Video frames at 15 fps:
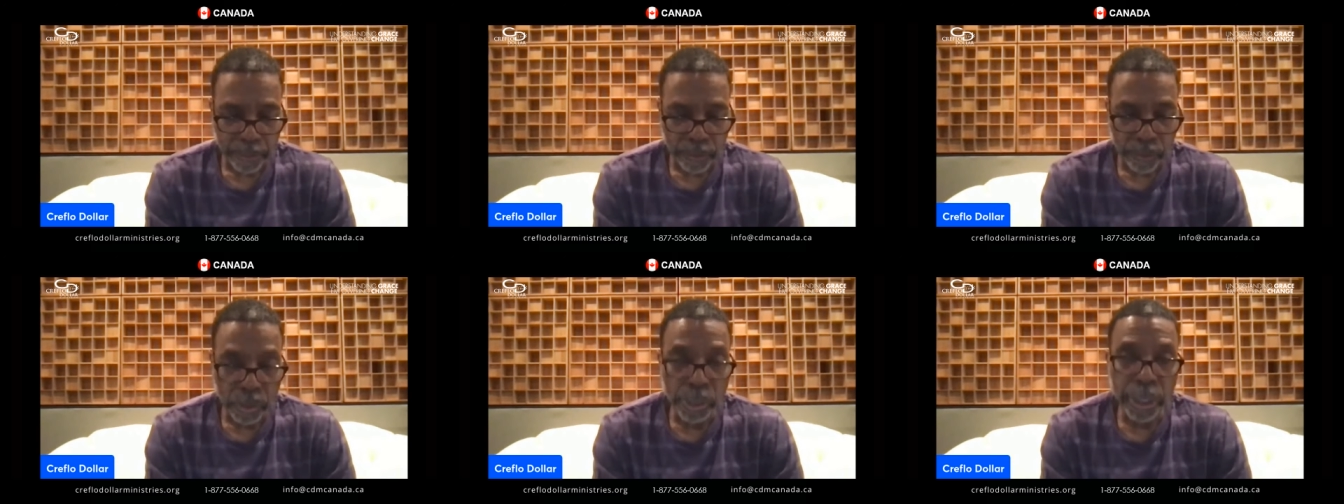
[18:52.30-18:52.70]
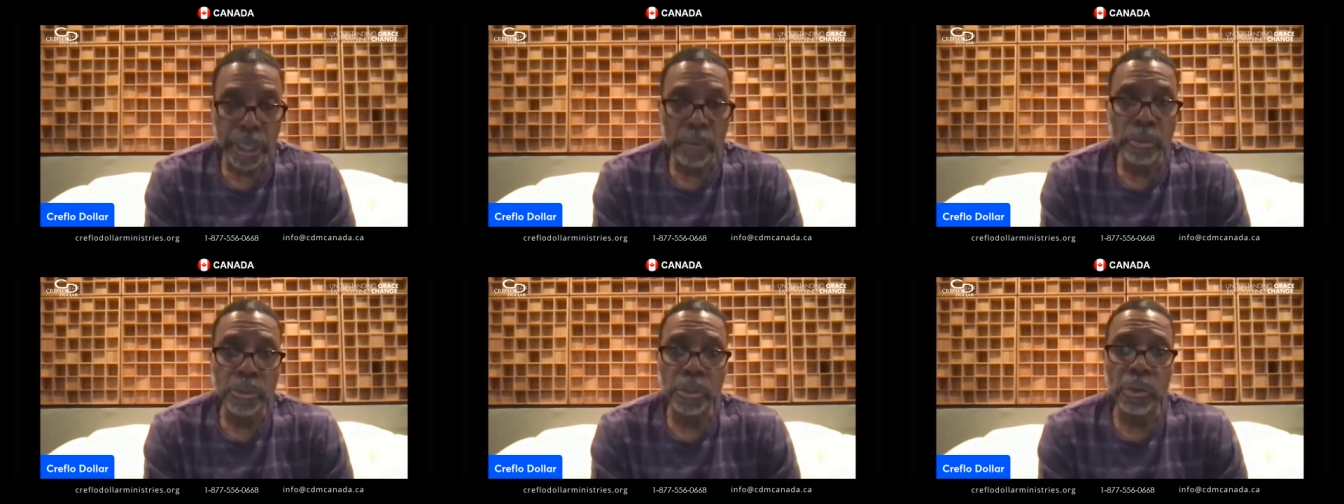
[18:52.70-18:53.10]
if you look
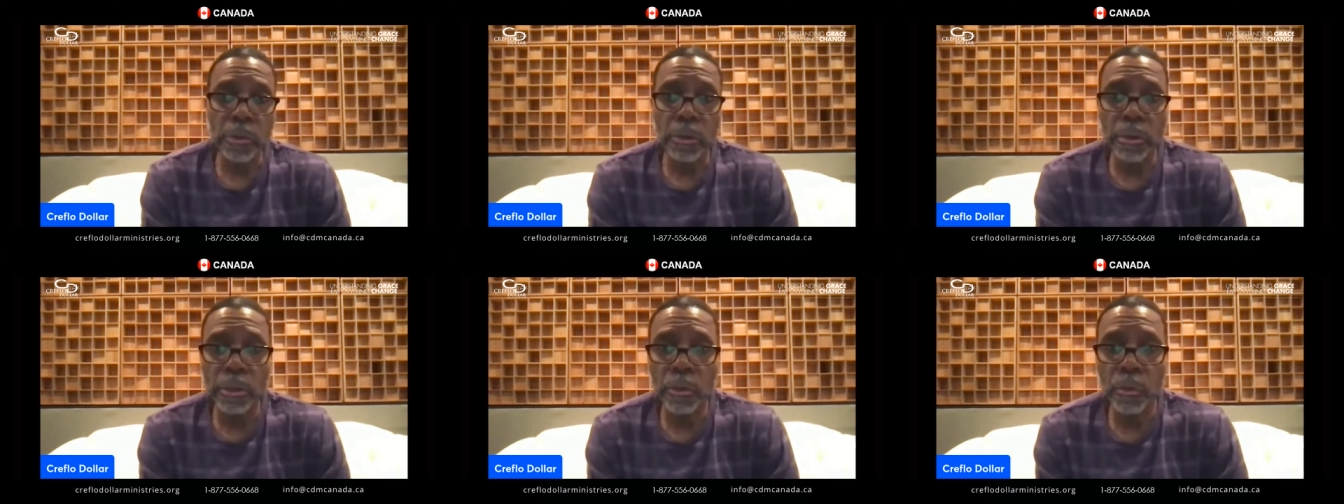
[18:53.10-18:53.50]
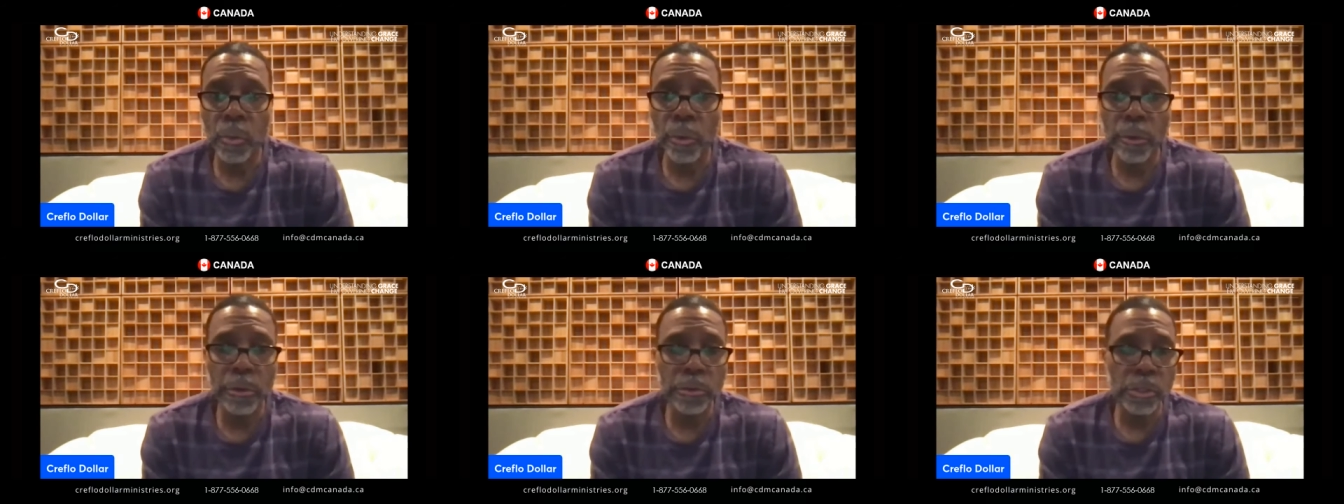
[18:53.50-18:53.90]
at what's going on in the
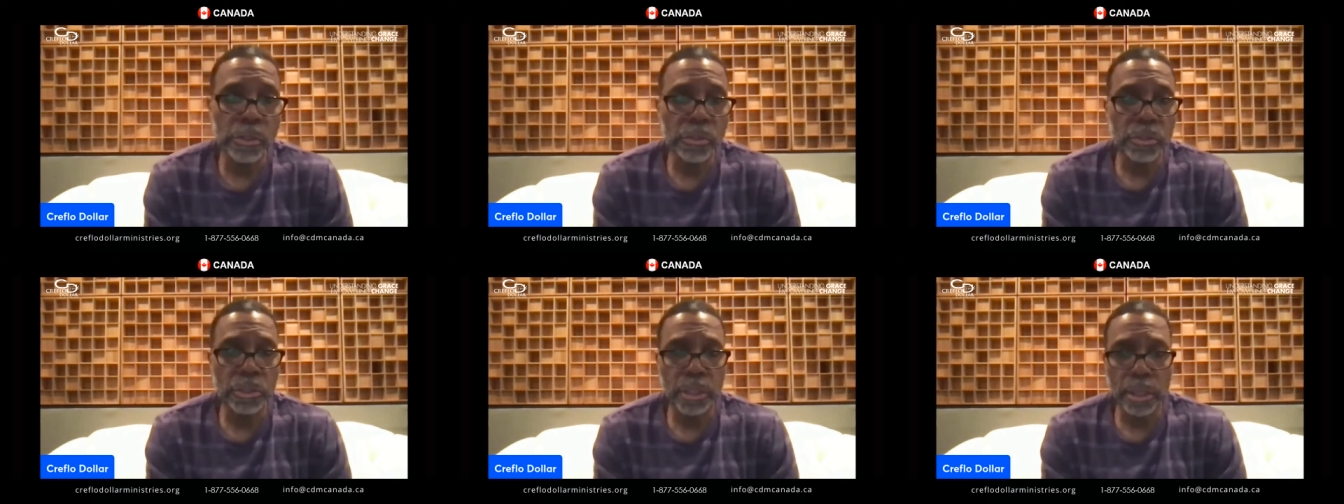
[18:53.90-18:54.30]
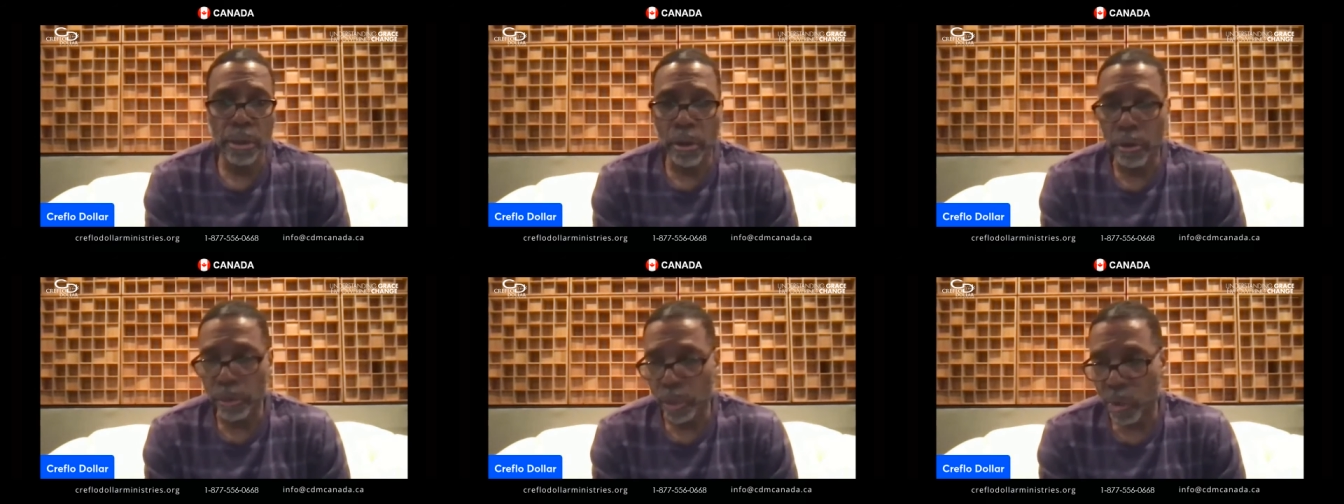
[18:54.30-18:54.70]
world, you see
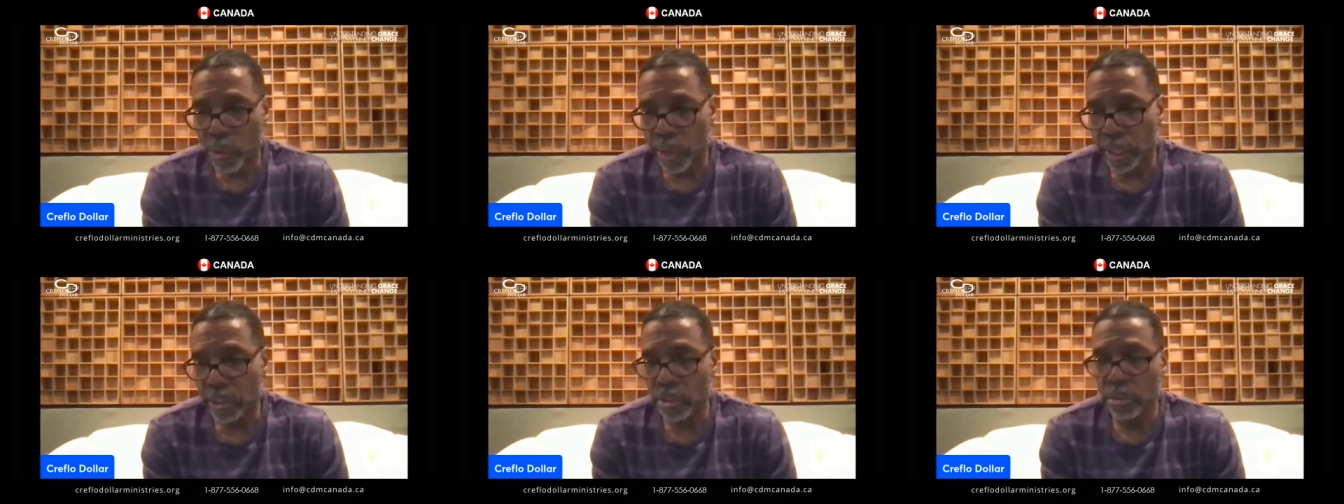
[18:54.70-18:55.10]
earthquakes,